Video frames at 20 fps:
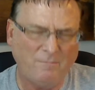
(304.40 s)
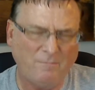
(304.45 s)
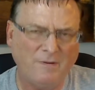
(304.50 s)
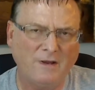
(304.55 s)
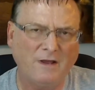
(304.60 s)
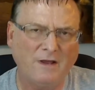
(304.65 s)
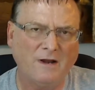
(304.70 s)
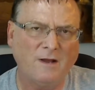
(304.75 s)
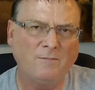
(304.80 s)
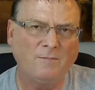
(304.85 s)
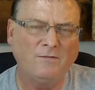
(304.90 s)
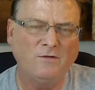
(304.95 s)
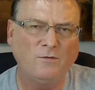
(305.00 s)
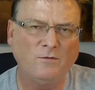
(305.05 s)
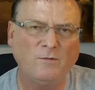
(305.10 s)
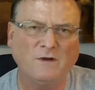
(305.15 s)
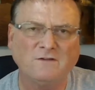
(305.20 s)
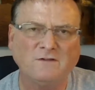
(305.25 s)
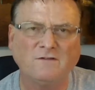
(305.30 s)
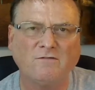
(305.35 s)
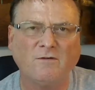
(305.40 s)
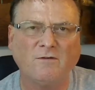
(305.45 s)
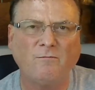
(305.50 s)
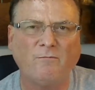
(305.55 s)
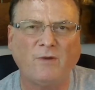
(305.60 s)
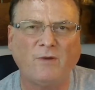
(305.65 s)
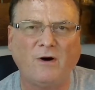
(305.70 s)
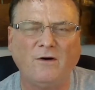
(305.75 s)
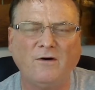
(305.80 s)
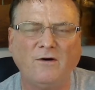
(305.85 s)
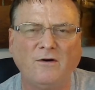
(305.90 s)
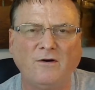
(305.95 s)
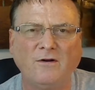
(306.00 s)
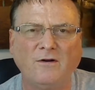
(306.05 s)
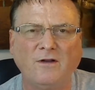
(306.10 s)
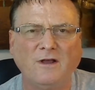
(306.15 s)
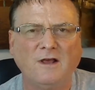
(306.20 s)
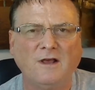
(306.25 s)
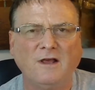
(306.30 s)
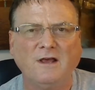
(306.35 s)
picking up too much of a burn
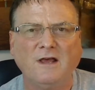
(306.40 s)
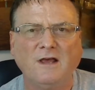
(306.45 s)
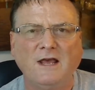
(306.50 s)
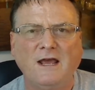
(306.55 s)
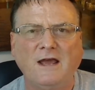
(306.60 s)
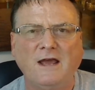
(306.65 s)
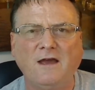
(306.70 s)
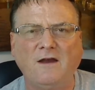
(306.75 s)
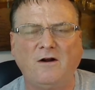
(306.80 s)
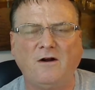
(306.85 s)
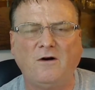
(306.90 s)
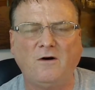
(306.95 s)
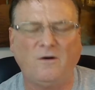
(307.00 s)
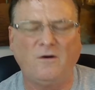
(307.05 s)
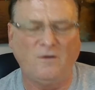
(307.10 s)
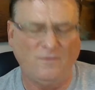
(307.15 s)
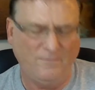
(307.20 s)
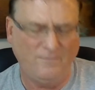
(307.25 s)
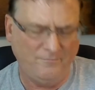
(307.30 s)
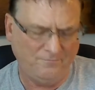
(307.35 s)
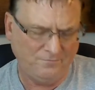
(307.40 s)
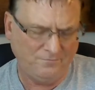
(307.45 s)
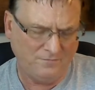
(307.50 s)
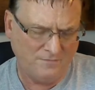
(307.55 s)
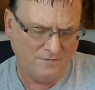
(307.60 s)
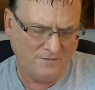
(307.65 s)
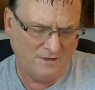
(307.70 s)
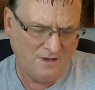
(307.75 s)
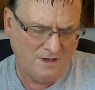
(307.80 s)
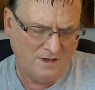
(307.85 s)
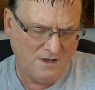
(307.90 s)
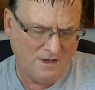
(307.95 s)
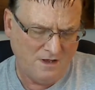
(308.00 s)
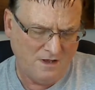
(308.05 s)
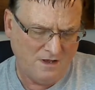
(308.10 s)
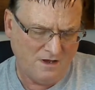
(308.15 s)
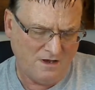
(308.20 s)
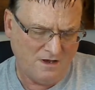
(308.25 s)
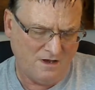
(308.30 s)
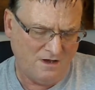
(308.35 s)
at all.
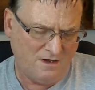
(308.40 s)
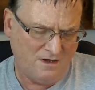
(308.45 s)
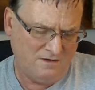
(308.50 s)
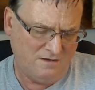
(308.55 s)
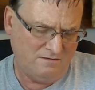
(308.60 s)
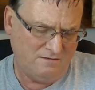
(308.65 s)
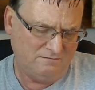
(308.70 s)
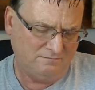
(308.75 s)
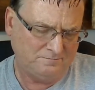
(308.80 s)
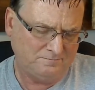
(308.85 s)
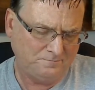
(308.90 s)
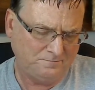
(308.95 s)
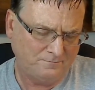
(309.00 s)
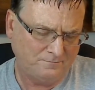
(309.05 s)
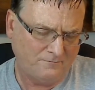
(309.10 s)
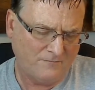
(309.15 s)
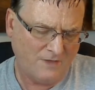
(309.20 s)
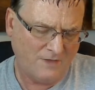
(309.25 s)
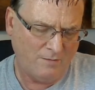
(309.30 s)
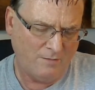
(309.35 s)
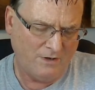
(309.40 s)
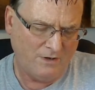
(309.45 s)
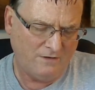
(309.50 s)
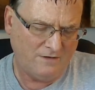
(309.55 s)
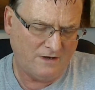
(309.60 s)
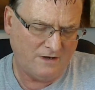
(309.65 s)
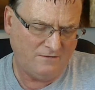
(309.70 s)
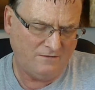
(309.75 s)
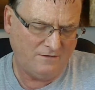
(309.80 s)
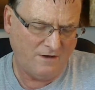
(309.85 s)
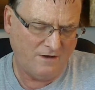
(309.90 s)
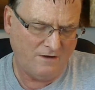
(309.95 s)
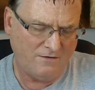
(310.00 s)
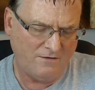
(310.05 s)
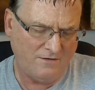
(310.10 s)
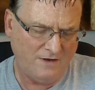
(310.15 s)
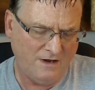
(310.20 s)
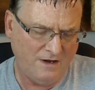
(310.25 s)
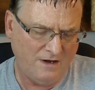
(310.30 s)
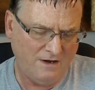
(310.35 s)
But I'd say
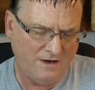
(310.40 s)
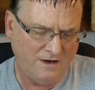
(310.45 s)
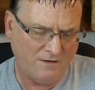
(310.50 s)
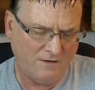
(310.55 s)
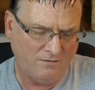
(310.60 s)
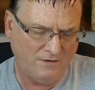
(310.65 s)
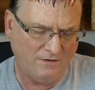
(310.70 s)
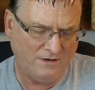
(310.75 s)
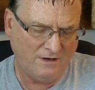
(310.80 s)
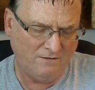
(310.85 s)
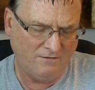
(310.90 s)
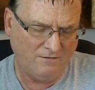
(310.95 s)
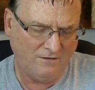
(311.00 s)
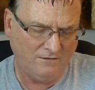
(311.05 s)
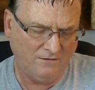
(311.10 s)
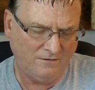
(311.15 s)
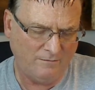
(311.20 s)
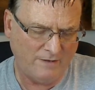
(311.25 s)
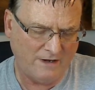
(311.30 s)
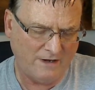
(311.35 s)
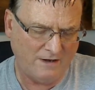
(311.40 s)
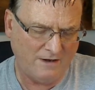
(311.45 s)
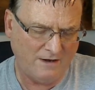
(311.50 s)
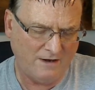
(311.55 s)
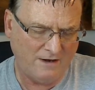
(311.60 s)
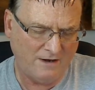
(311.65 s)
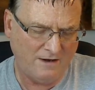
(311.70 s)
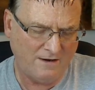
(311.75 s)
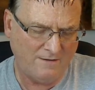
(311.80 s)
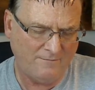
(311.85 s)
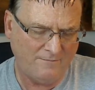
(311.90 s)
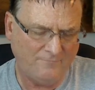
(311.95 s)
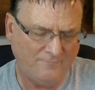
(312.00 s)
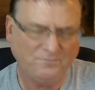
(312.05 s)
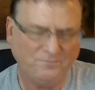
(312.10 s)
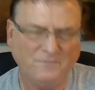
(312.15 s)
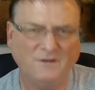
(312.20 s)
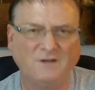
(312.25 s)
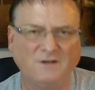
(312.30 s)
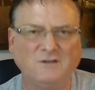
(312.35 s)
on heat, I would give this about a
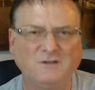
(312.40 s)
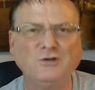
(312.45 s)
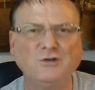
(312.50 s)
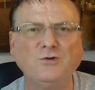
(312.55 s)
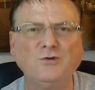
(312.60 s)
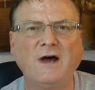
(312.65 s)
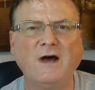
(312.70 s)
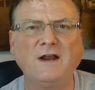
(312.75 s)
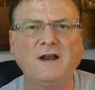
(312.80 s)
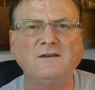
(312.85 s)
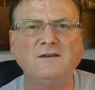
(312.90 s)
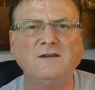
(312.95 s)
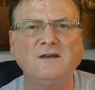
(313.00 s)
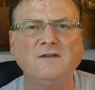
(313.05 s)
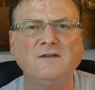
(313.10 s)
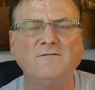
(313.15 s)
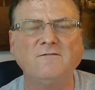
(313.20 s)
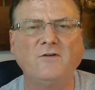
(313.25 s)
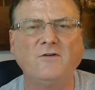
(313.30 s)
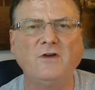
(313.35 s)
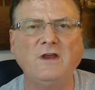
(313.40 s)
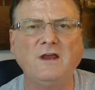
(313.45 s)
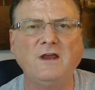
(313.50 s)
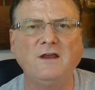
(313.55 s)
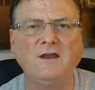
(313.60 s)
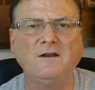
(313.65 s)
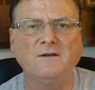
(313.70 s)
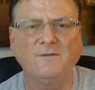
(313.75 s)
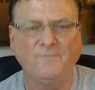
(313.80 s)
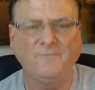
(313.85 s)
2 out of 10 for heat